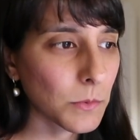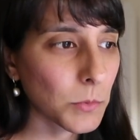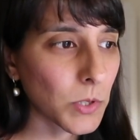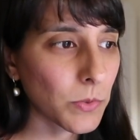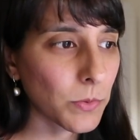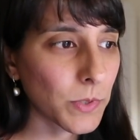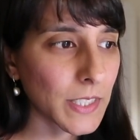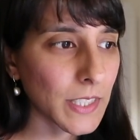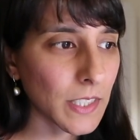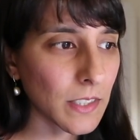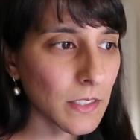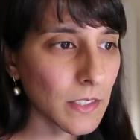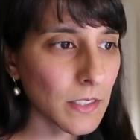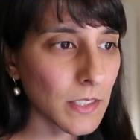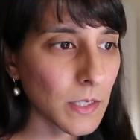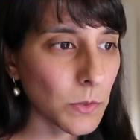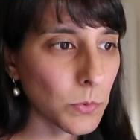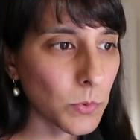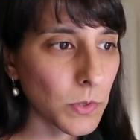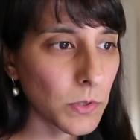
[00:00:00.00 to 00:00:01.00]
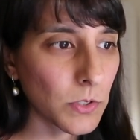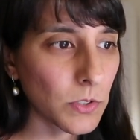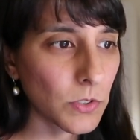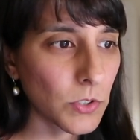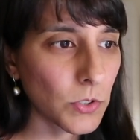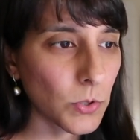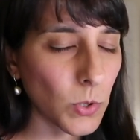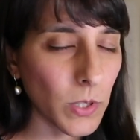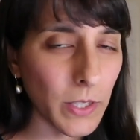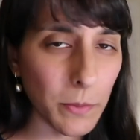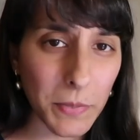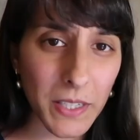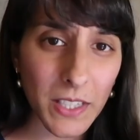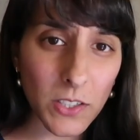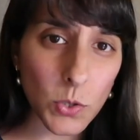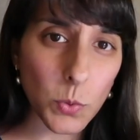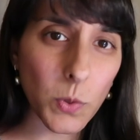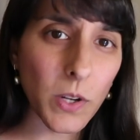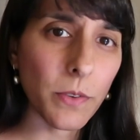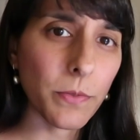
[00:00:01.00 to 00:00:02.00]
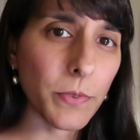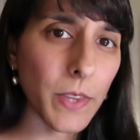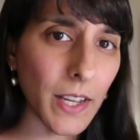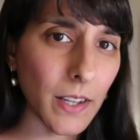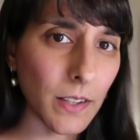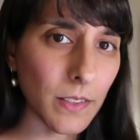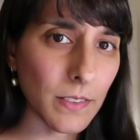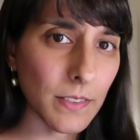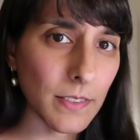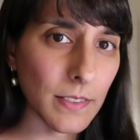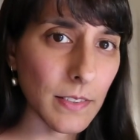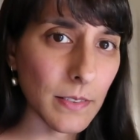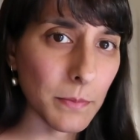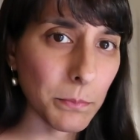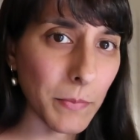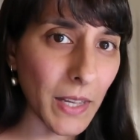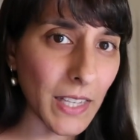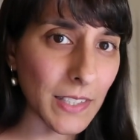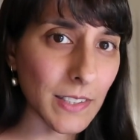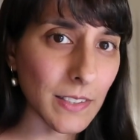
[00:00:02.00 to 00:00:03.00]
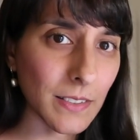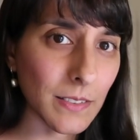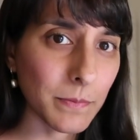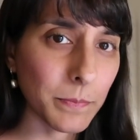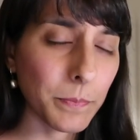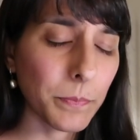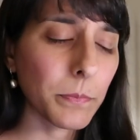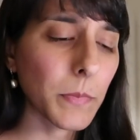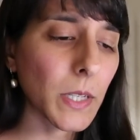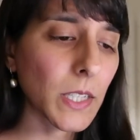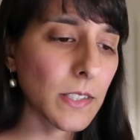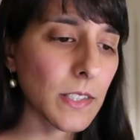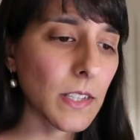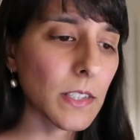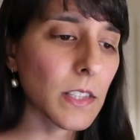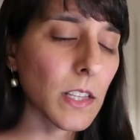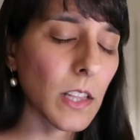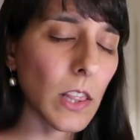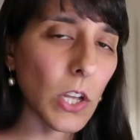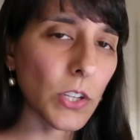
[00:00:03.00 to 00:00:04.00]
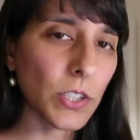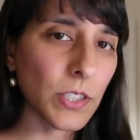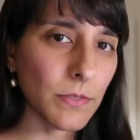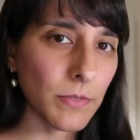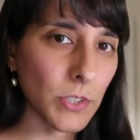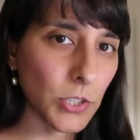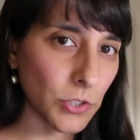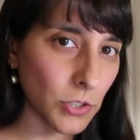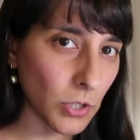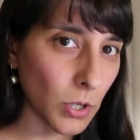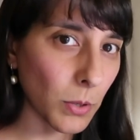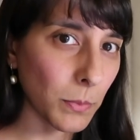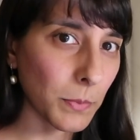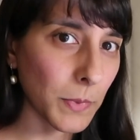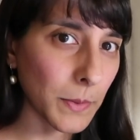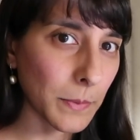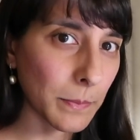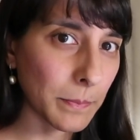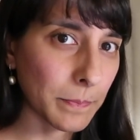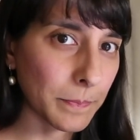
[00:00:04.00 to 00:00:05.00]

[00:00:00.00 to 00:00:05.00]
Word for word: well, redundancy would surely be a twelfth house matter because it's the loss of a job.